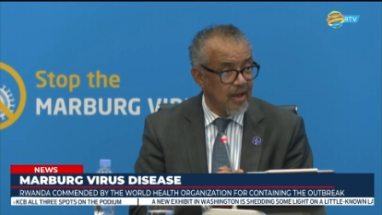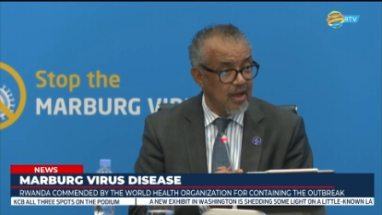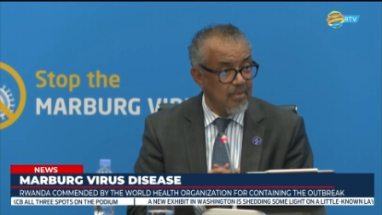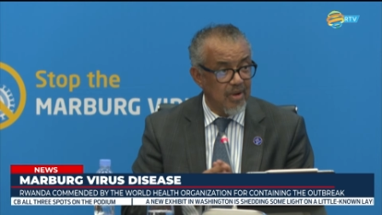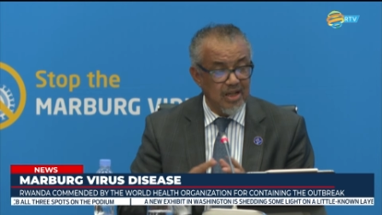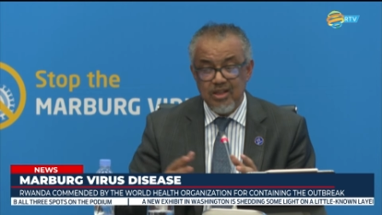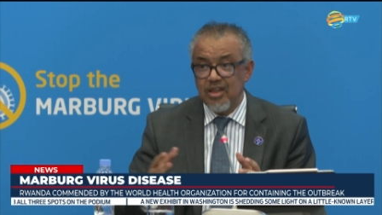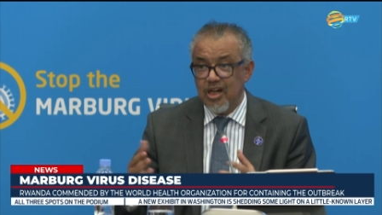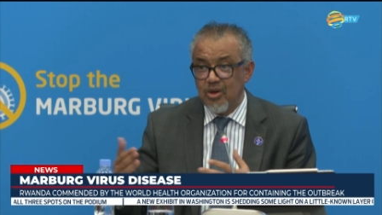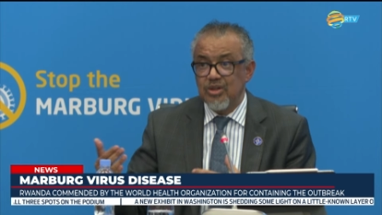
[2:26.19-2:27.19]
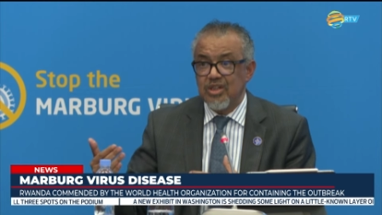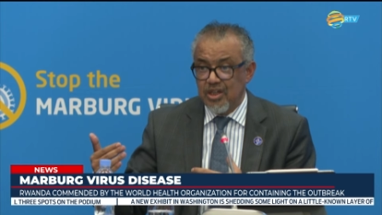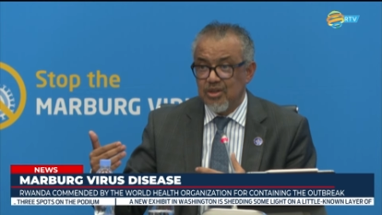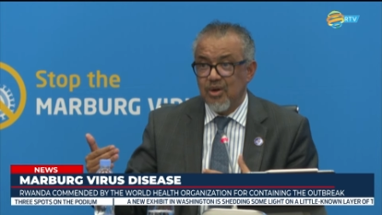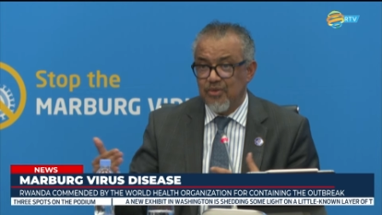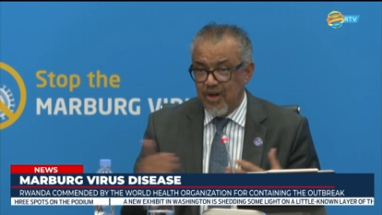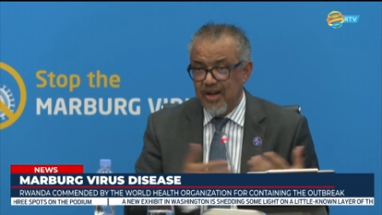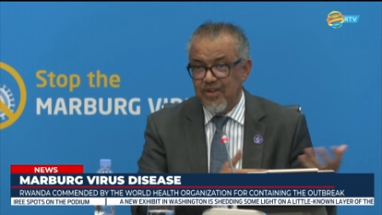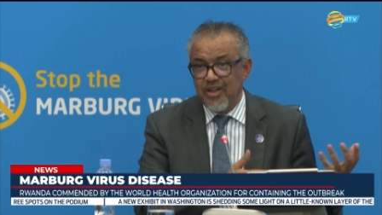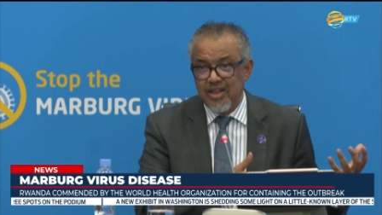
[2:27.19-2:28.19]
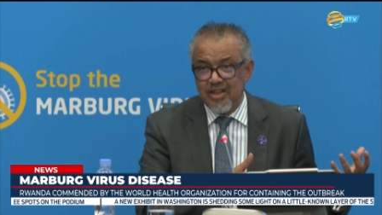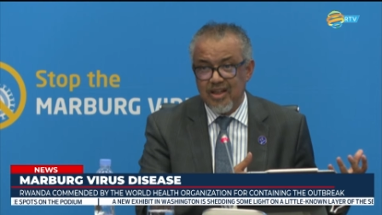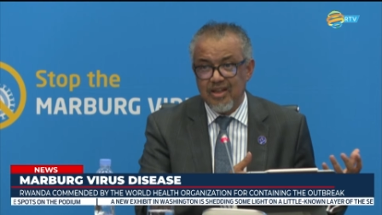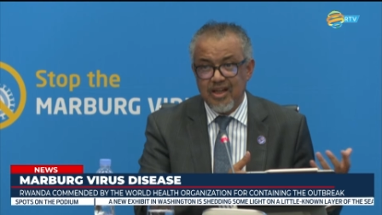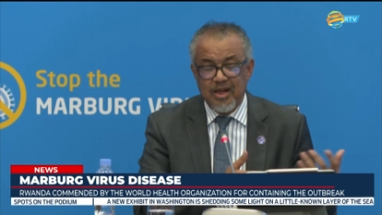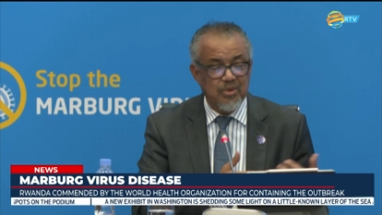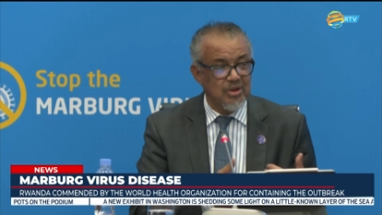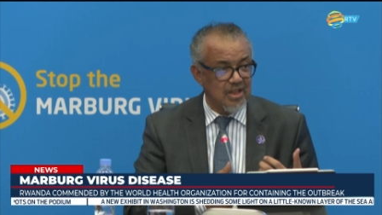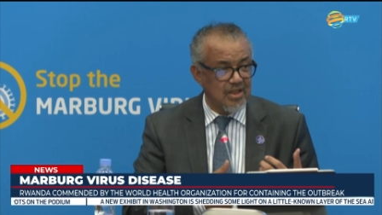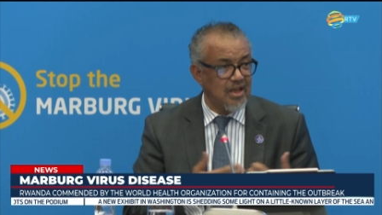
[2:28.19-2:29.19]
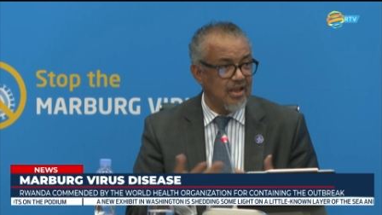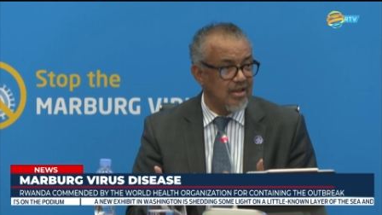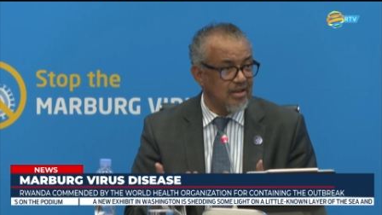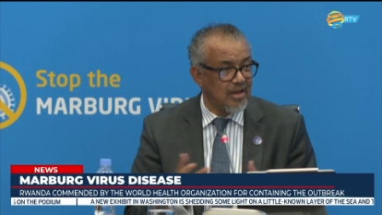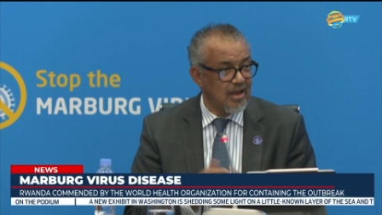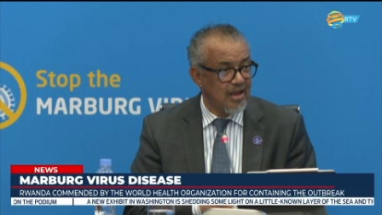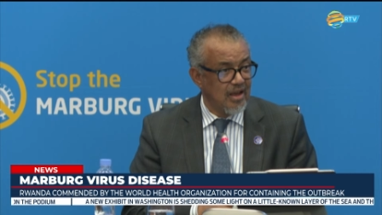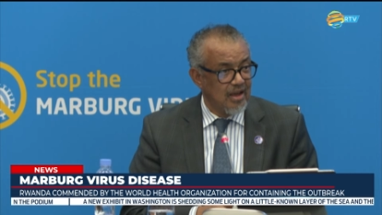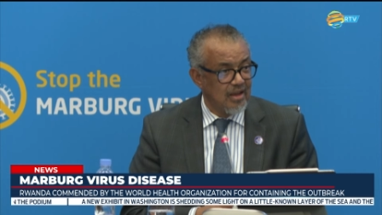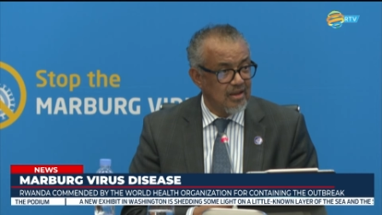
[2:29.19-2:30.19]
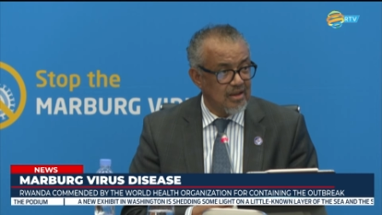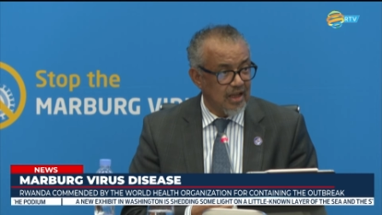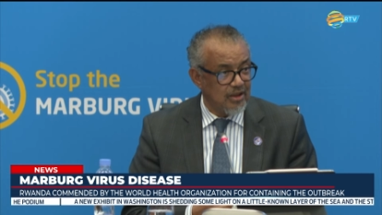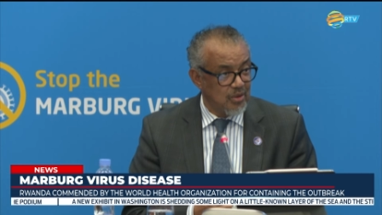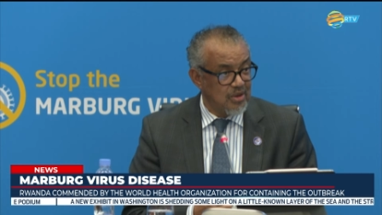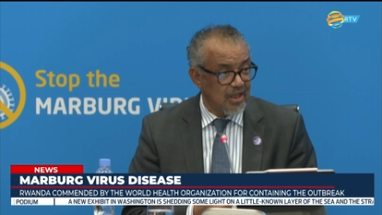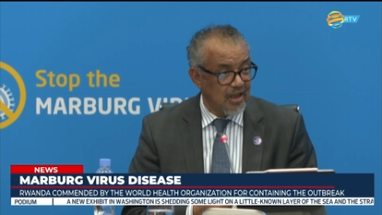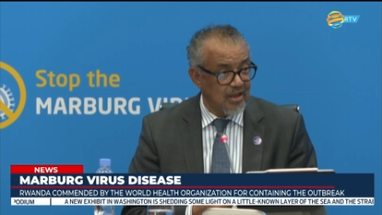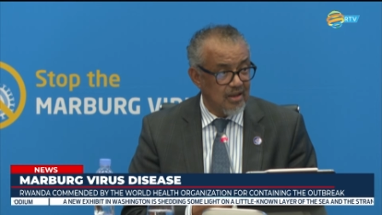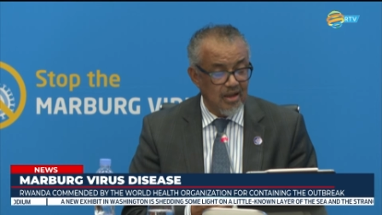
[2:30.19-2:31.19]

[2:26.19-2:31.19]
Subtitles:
Imagine the logistics of having the therapeutics and start using it.